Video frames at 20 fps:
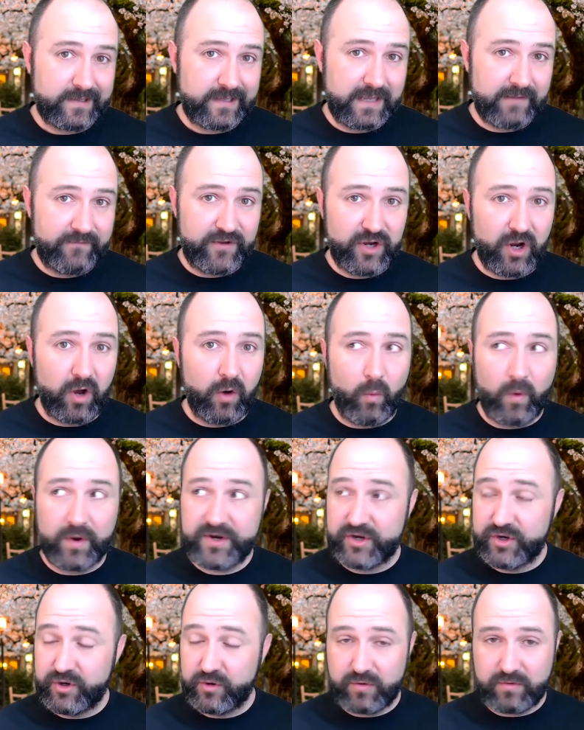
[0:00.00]
If you don't want to
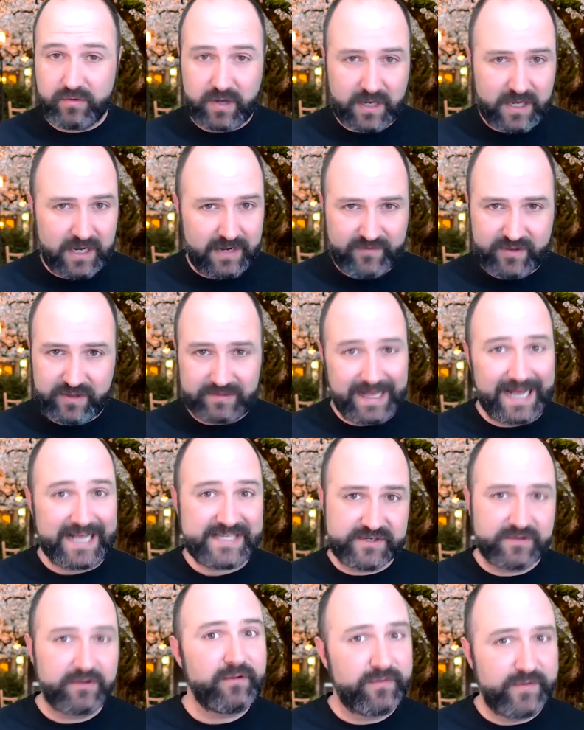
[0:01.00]
do a kind of
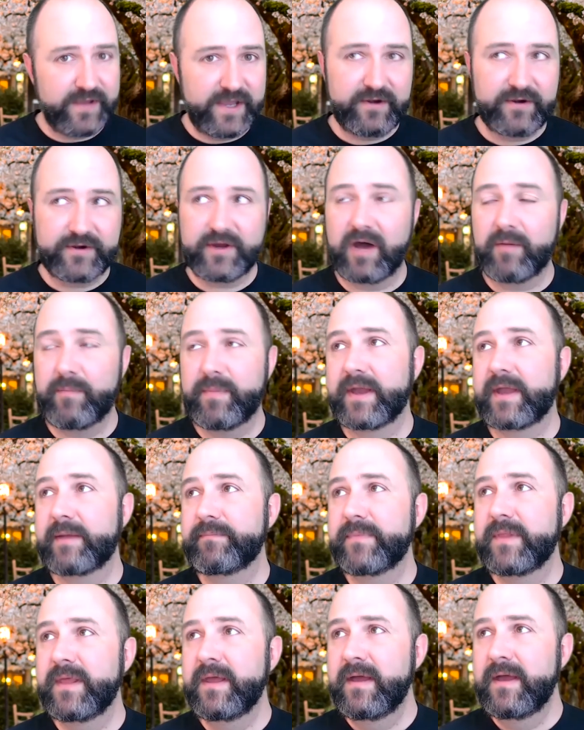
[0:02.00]
classical theater topic,
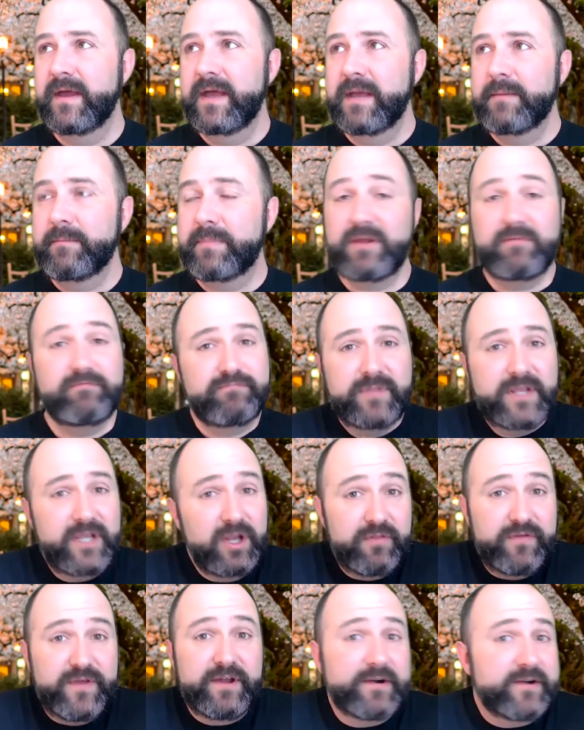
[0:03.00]
but
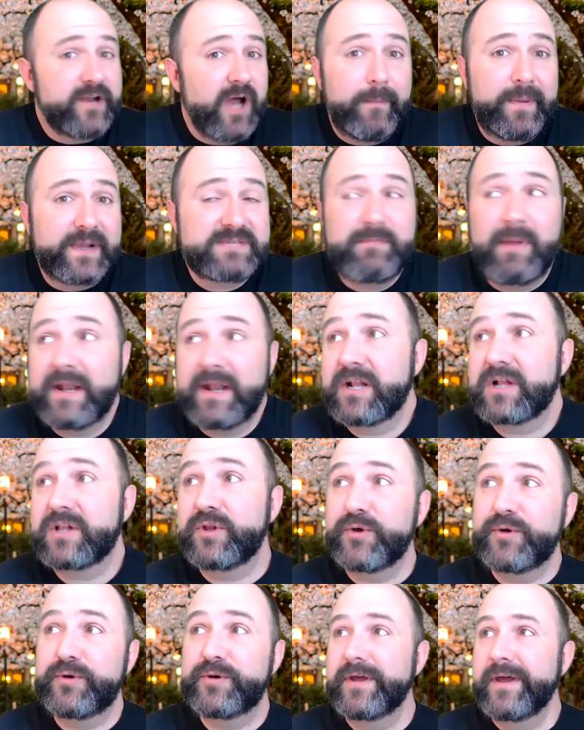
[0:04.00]
theater topics might
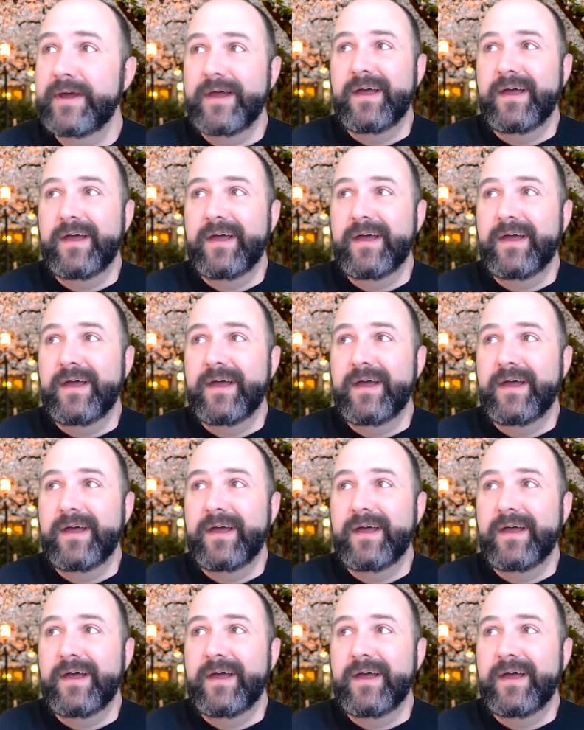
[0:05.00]
include